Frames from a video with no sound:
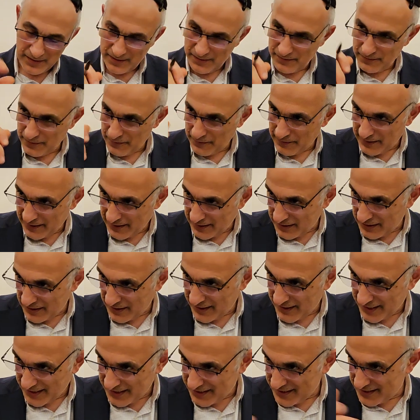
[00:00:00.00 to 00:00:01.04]
we were
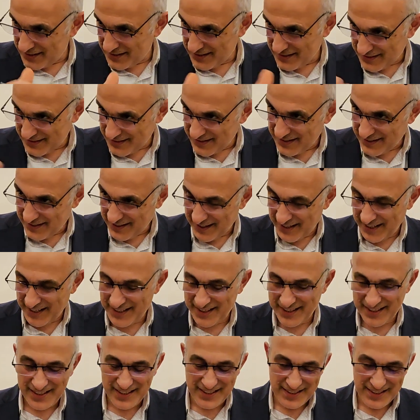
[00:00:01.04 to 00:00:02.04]
correct, right?